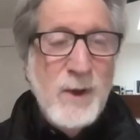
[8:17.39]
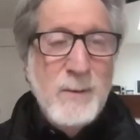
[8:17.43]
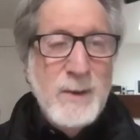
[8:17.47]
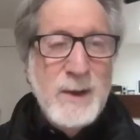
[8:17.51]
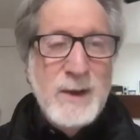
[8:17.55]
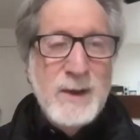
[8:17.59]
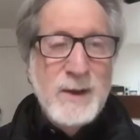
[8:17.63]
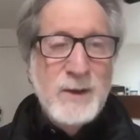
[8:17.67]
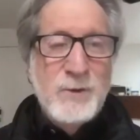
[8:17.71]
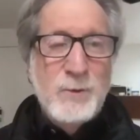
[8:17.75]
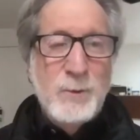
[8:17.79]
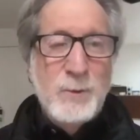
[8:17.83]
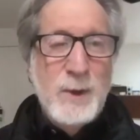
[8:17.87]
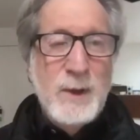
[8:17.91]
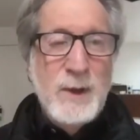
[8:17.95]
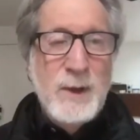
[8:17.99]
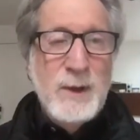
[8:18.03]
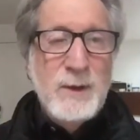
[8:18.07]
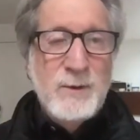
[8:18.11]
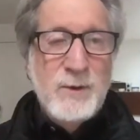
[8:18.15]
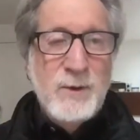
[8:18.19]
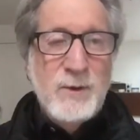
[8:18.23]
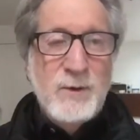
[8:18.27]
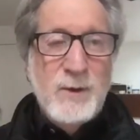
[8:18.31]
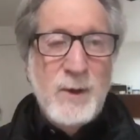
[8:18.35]
I mean, it's
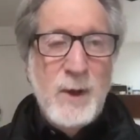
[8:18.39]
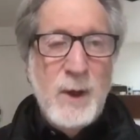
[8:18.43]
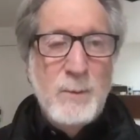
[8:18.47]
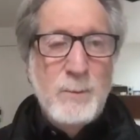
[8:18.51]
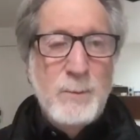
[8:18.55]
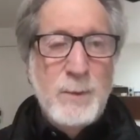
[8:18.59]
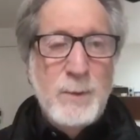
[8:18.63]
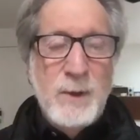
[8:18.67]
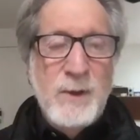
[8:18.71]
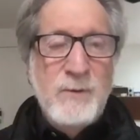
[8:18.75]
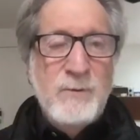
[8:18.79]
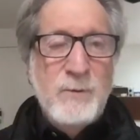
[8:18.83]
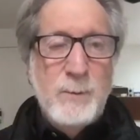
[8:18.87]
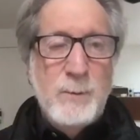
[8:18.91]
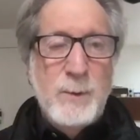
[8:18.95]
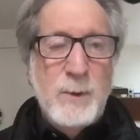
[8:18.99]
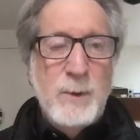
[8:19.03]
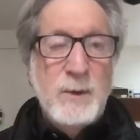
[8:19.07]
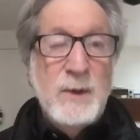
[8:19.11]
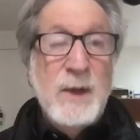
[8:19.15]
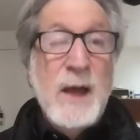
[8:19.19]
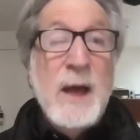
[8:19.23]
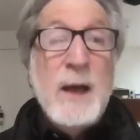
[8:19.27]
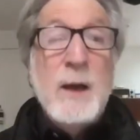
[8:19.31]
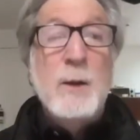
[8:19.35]
really just
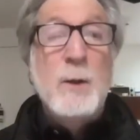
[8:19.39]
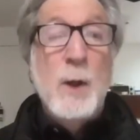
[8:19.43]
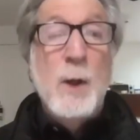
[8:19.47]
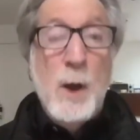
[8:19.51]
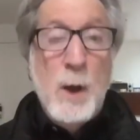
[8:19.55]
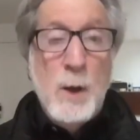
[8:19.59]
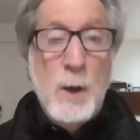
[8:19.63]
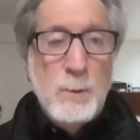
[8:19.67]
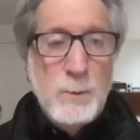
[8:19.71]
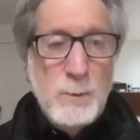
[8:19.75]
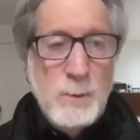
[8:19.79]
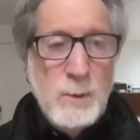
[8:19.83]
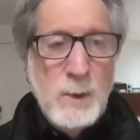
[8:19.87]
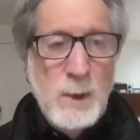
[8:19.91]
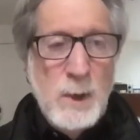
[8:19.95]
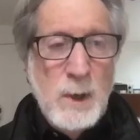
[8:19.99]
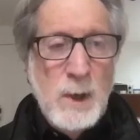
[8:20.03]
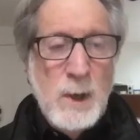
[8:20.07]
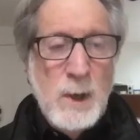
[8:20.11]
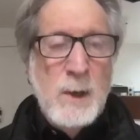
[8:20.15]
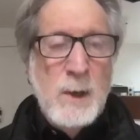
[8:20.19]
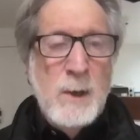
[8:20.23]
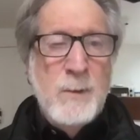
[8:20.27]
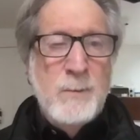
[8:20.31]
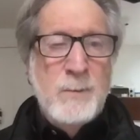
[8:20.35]
unbelievable, let alone
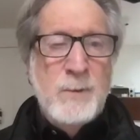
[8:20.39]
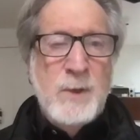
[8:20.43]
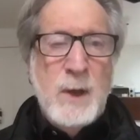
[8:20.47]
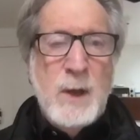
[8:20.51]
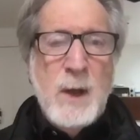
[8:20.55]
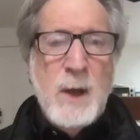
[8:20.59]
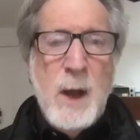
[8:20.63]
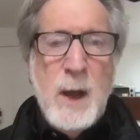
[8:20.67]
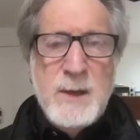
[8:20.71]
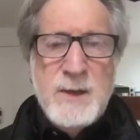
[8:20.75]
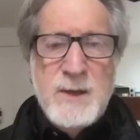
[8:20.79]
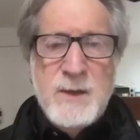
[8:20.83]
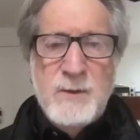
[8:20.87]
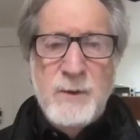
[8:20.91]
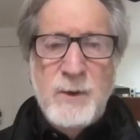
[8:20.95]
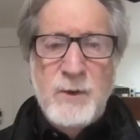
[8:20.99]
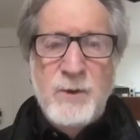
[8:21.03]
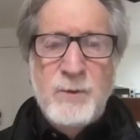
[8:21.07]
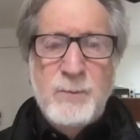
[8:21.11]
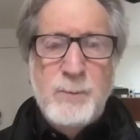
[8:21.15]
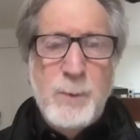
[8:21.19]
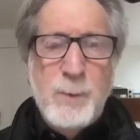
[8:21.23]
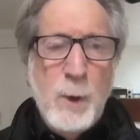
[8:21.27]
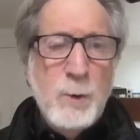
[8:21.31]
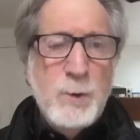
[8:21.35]
the kinds of
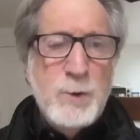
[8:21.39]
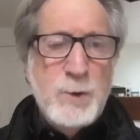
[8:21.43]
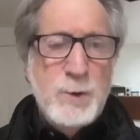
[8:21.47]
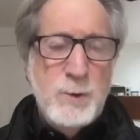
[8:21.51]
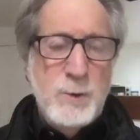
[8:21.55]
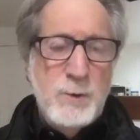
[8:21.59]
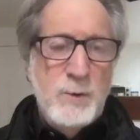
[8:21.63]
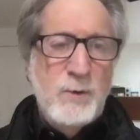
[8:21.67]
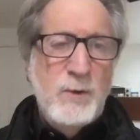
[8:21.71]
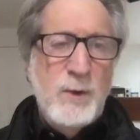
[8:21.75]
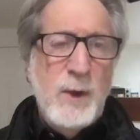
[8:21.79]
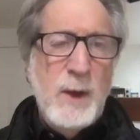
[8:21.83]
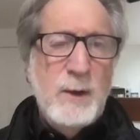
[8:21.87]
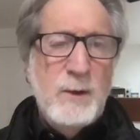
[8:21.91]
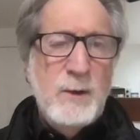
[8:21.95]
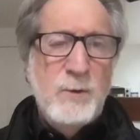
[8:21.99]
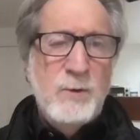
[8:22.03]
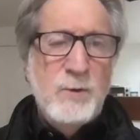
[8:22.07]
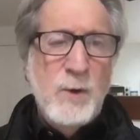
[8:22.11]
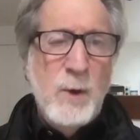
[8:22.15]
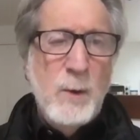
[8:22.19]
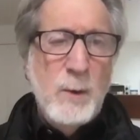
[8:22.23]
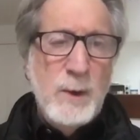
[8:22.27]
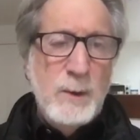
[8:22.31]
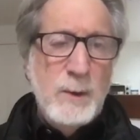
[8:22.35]
exposures, like
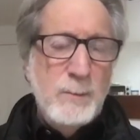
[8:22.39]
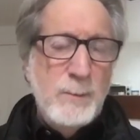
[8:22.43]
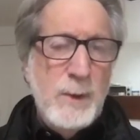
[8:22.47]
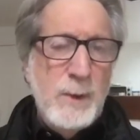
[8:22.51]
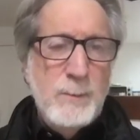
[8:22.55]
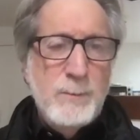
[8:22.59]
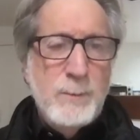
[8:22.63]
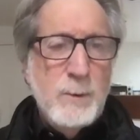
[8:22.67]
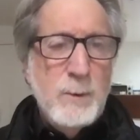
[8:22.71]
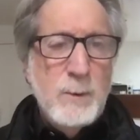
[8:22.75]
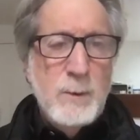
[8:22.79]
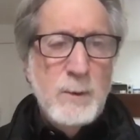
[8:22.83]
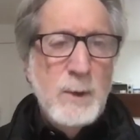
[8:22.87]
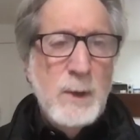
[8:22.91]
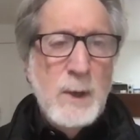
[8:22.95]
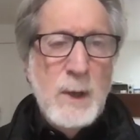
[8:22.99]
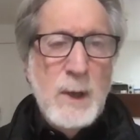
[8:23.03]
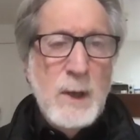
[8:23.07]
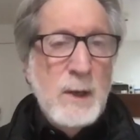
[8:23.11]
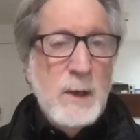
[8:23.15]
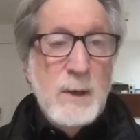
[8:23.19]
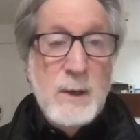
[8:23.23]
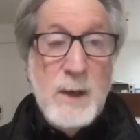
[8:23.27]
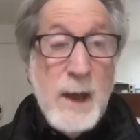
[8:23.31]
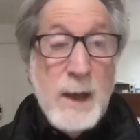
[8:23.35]
showing people
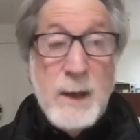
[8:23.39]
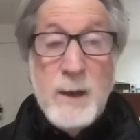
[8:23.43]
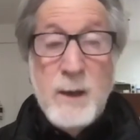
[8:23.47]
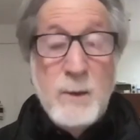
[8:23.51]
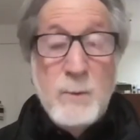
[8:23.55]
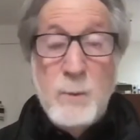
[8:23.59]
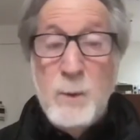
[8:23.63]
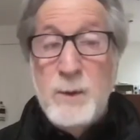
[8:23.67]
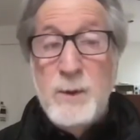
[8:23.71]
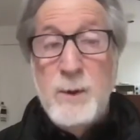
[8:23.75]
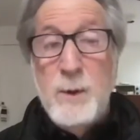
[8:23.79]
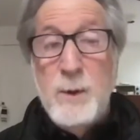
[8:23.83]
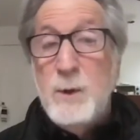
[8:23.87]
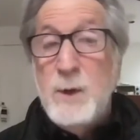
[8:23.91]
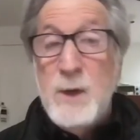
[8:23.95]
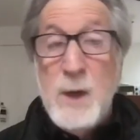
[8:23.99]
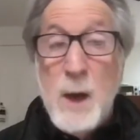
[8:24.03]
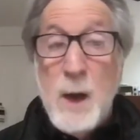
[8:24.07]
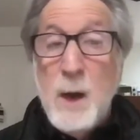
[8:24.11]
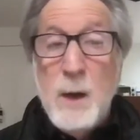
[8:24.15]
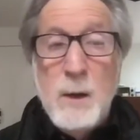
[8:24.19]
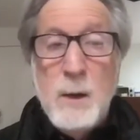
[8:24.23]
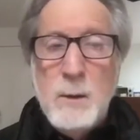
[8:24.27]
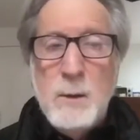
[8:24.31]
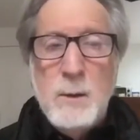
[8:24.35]
naked when they're
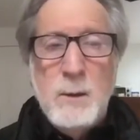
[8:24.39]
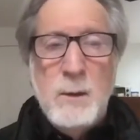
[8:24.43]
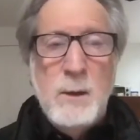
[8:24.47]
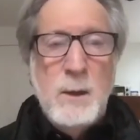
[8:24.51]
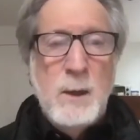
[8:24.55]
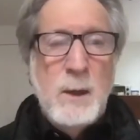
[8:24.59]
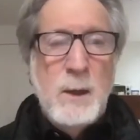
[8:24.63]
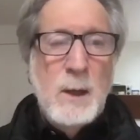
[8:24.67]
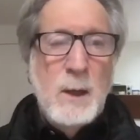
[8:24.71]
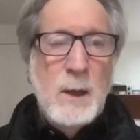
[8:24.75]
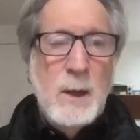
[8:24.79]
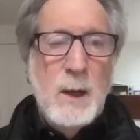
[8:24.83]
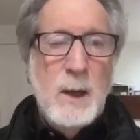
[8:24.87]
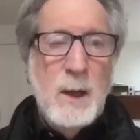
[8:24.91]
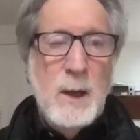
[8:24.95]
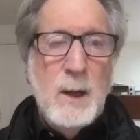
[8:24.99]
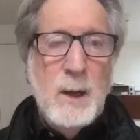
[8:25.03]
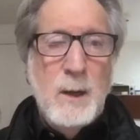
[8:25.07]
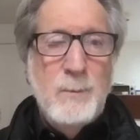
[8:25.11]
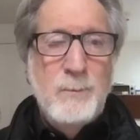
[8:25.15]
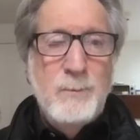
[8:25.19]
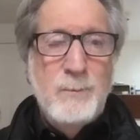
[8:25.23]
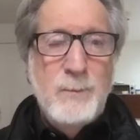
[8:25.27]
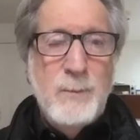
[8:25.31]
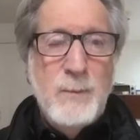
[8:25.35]
young,
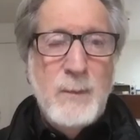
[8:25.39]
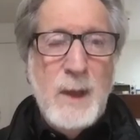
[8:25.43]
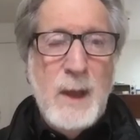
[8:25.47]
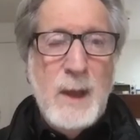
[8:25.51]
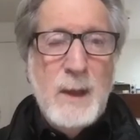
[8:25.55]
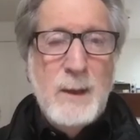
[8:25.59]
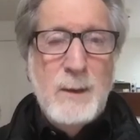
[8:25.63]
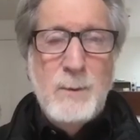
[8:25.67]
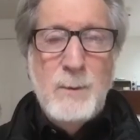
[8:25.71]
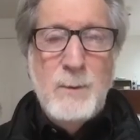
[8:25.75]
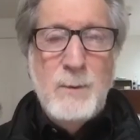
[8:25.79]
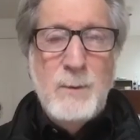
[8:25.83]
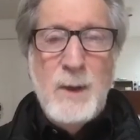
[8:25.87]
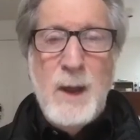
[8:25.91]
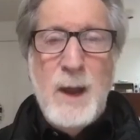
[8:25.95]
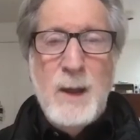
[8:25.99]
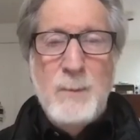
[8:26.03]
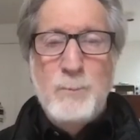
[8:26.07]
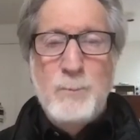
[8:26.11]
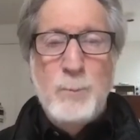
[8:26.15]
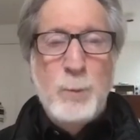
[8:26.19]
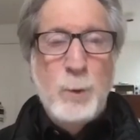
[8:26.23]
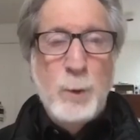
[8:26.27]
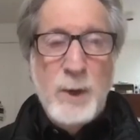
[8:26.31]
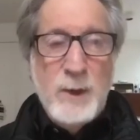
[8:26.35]

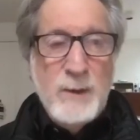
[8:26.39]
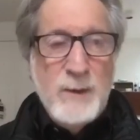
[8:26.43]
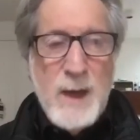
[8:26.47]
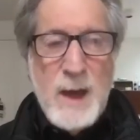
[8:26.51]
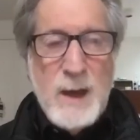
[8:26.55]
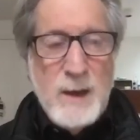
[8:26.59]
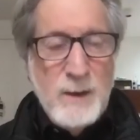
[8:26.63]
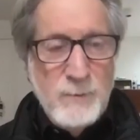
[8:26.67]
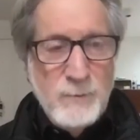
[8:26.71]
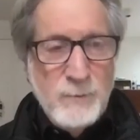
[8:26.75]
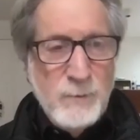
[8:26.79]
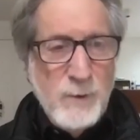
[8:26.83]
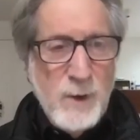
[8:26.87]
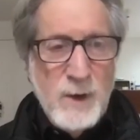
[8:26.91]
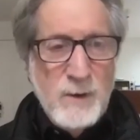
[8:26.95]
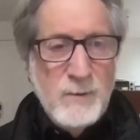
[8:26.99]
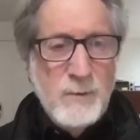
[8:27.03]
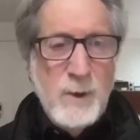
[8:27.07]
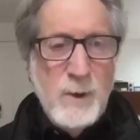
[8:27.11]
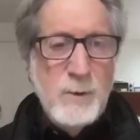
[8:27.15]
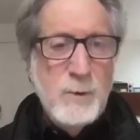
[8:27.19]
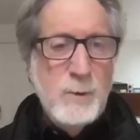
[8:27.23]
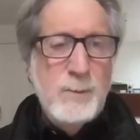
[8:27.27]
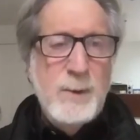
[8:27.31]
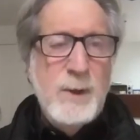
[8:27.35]
and putting that in front of
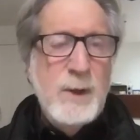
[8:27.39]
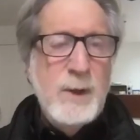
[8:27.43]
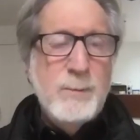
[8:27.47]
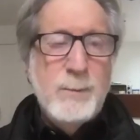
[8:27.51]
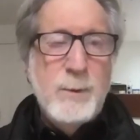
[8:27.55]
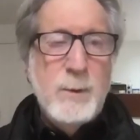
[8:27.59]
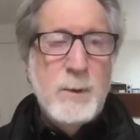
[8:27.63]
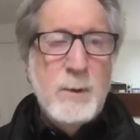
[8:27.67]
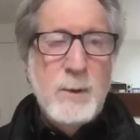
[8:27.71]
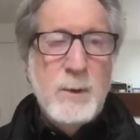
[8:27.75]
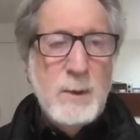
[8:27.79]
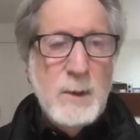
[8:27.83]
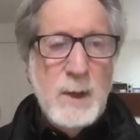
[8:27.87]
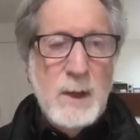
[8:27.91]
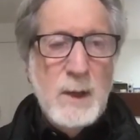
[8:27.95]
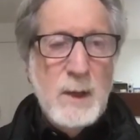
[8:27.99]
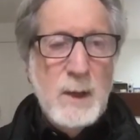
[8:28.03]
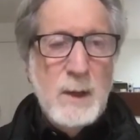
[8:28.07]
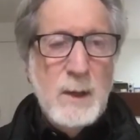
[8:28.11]
other people,